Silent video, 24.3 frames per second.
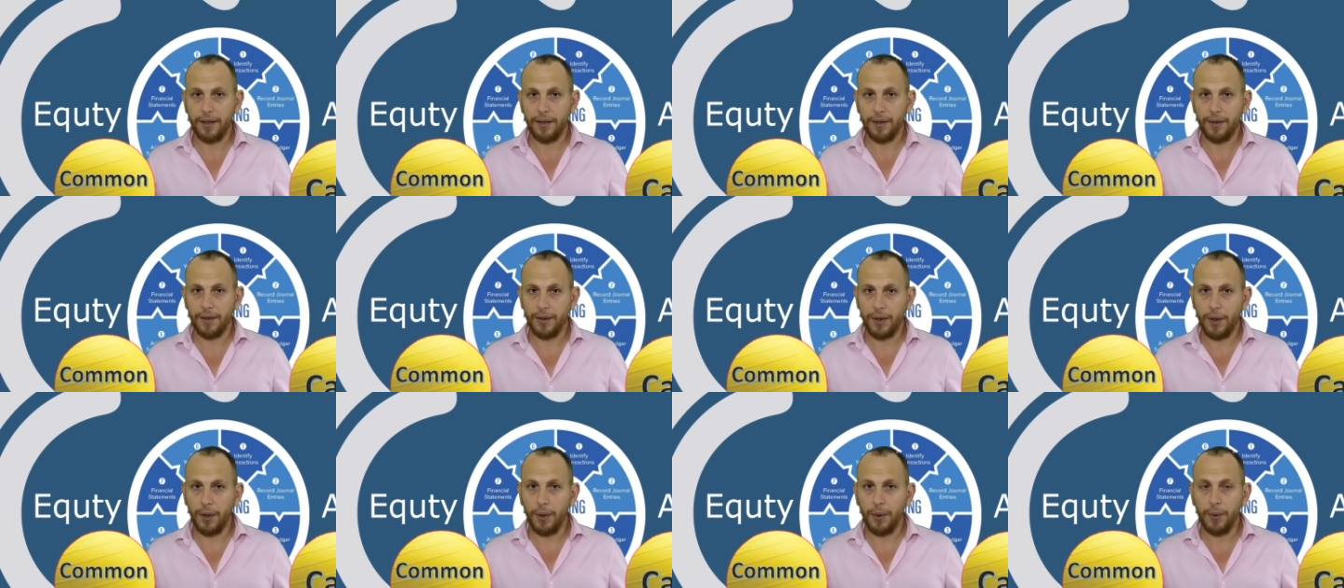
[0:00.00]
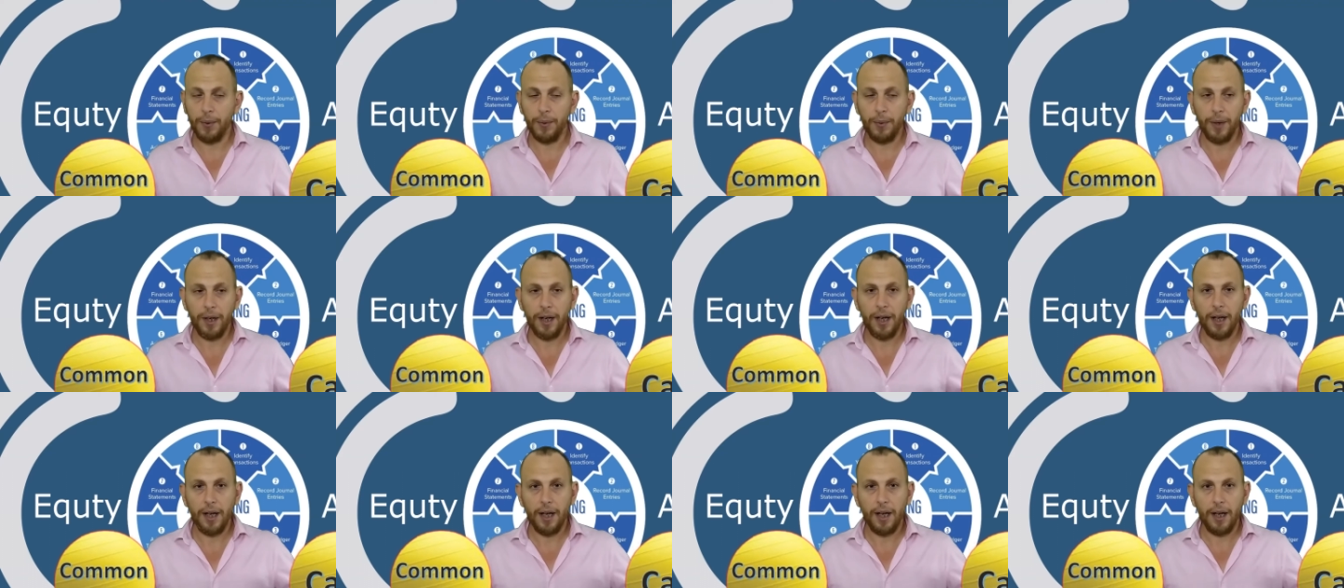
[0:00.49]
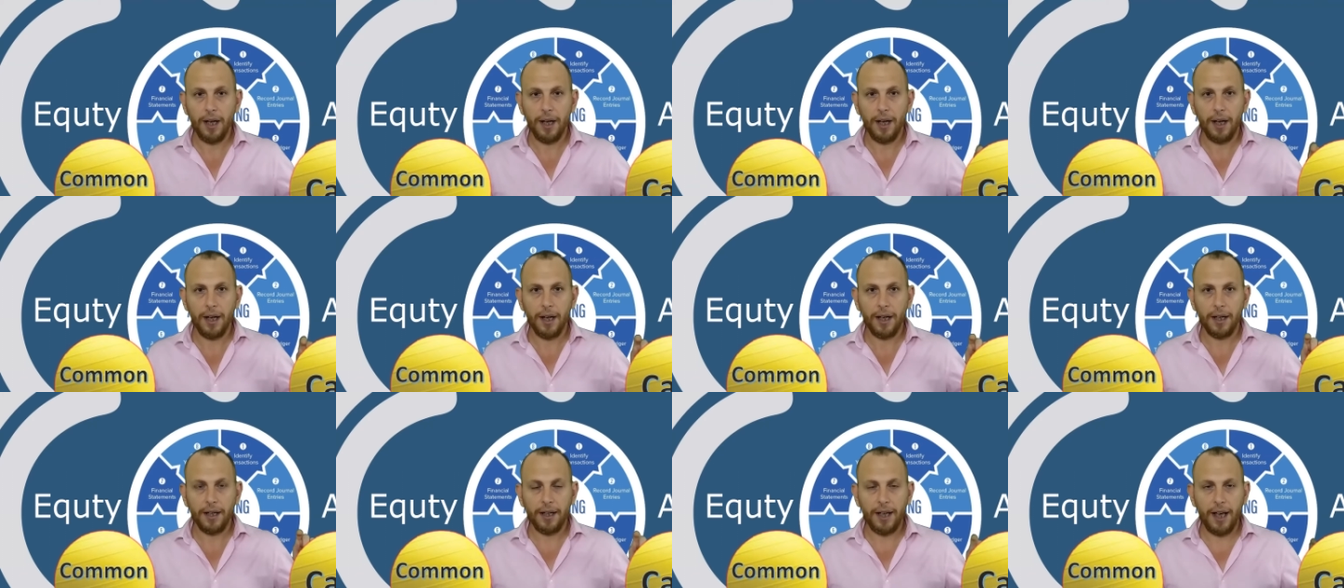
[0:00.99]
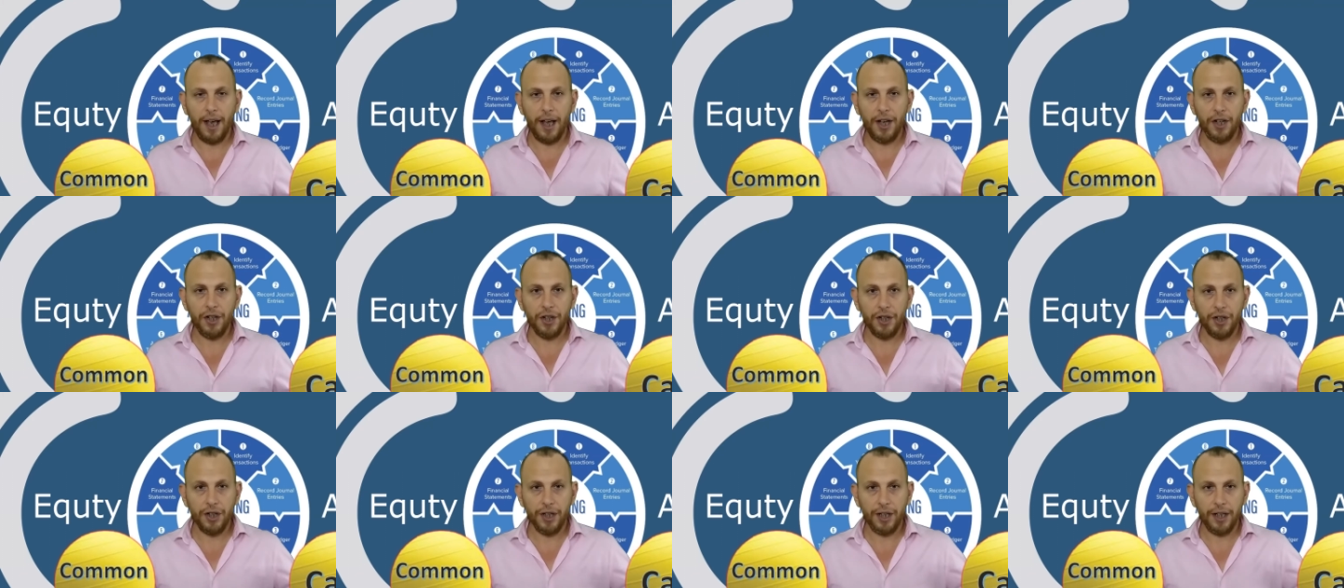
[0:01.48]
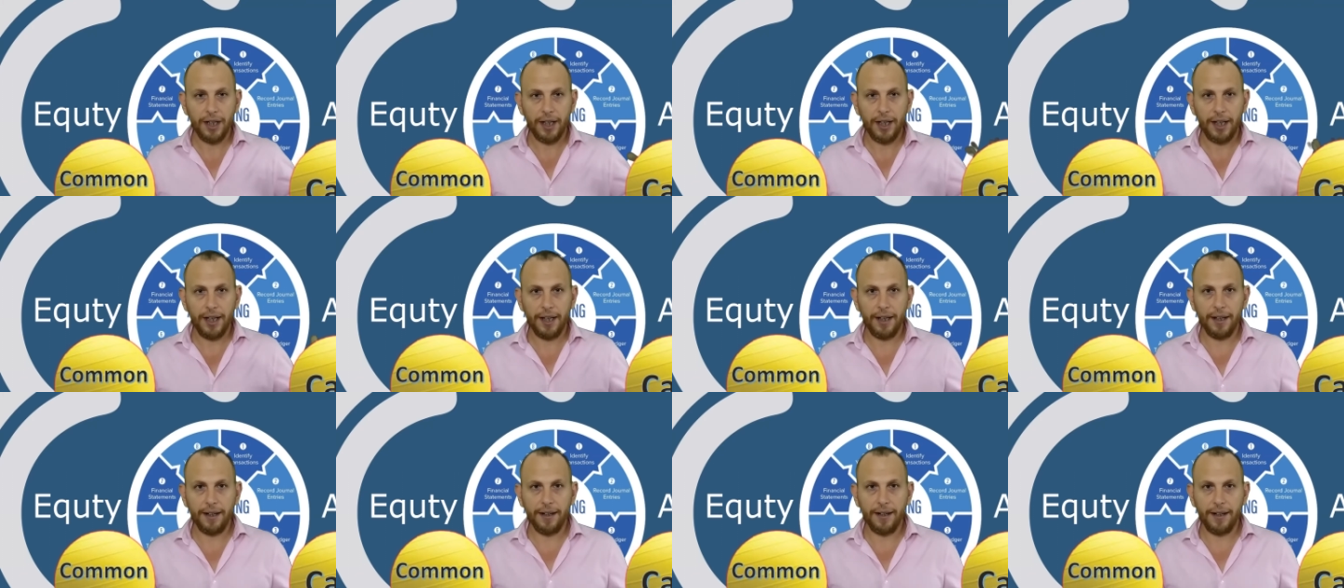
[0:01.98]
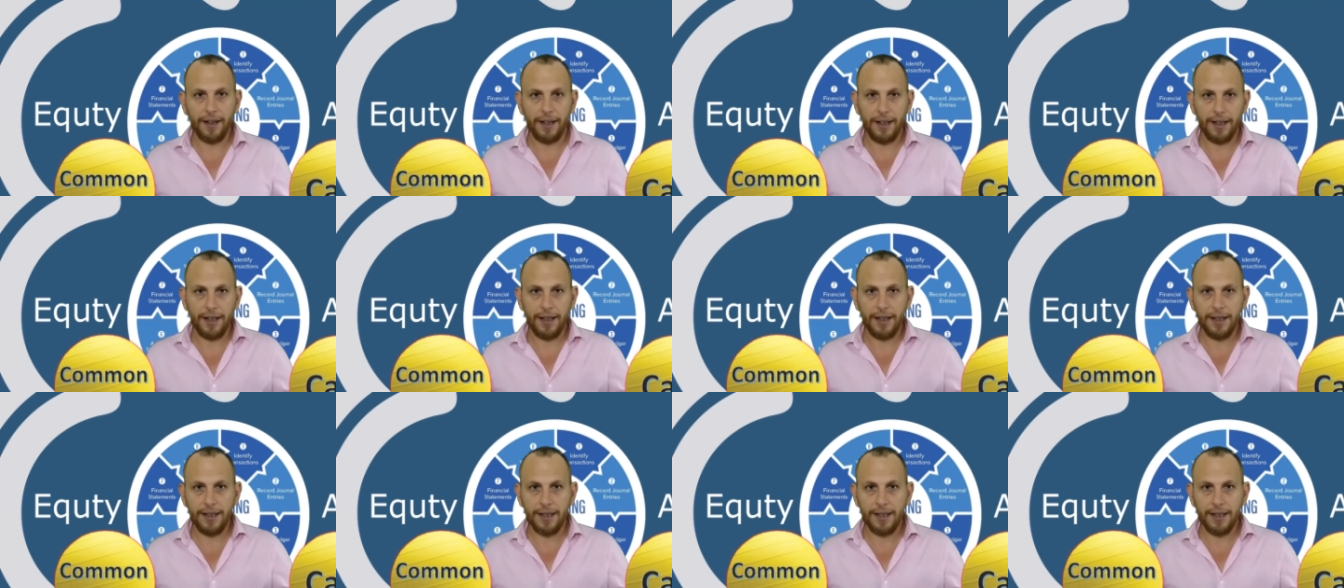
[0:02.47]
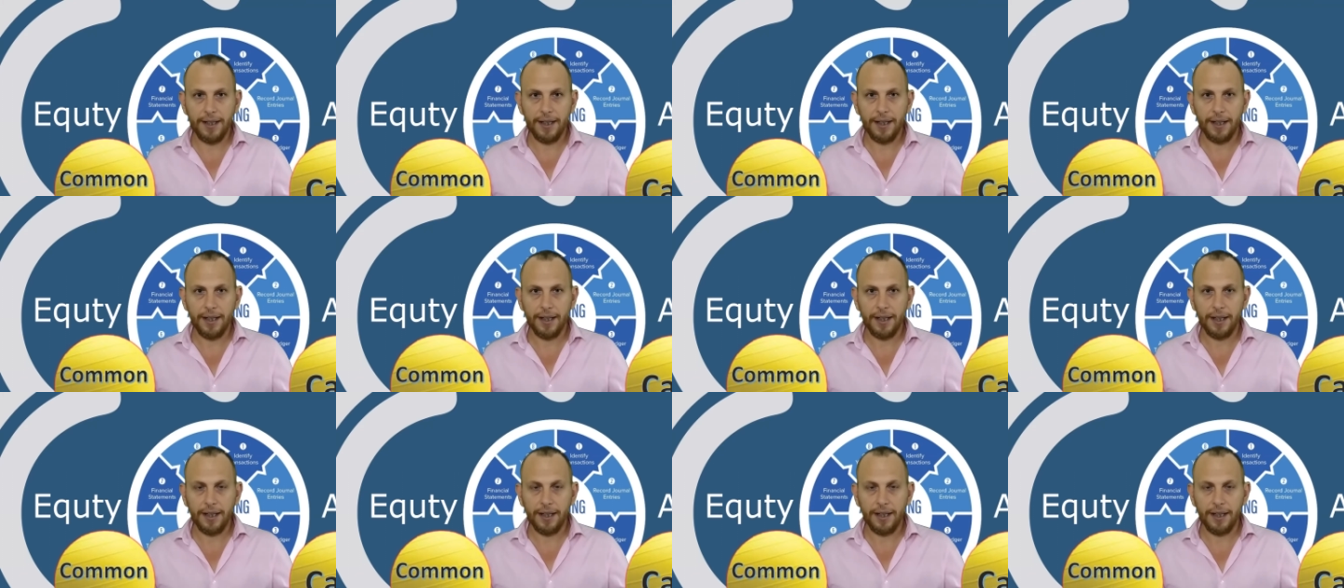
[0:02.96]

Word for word: So cash increase,